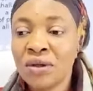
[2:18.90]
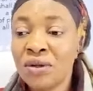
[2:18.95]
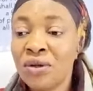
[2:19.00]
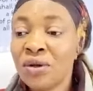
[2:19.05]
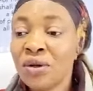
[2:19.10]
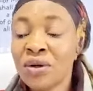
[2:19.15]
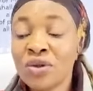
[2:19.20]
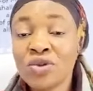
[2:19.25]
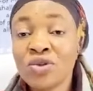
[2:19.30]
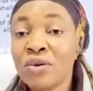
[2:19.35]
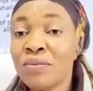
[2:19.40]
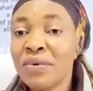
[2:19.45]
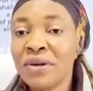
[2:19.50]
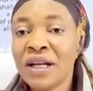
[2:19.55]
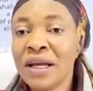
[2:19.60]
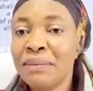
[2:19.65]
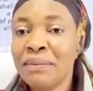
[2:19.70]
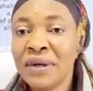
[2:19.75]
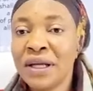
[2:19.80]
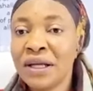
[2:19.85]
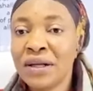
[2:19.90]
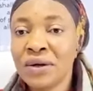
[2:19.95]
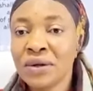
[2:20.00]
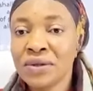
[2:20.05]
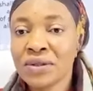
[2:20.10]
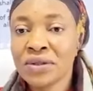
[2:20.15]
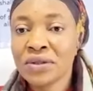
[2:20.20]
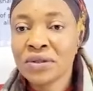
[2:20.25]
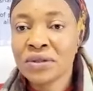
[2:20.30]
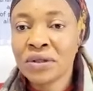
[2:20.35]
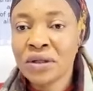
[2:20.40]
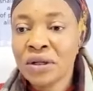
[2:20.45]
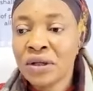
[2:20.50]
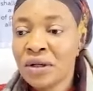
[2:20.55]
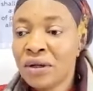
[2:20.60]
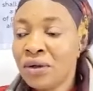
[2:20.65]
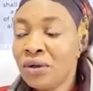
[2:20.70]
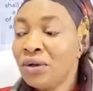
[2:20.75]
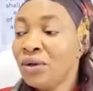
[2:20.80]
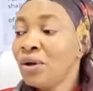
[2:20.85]
not to be rebellious.
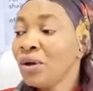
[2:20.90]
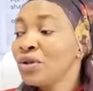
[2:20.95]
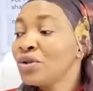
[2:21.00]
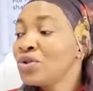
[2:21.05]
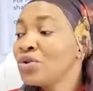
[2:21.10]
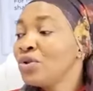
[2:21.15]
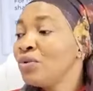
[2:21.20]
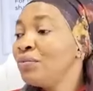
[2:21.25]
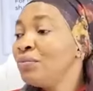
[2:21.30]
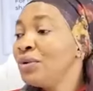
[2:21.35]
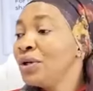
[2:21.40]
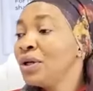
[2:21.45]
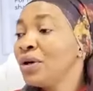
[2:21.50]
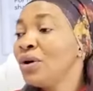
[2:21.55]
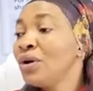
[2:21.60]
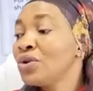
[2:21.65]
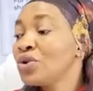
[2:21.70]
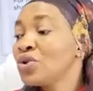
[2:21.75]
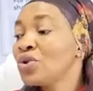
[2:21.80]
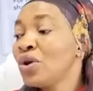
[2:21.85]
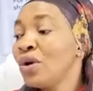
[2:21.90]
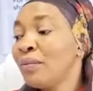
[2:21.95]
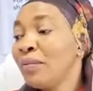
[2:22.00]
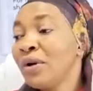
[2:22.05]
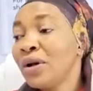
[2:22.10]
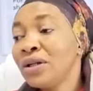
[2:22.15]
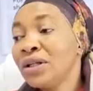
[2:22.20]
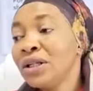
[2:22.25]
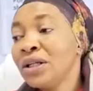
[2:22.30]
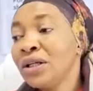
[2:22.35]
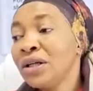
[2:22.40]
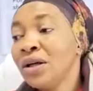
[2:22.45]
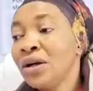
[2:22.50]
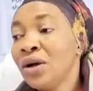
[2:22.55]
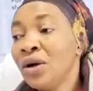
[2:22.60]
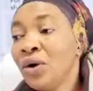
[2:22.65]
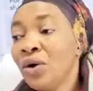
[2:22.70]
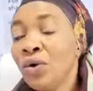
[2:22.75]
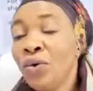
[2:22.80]
Not to become somebody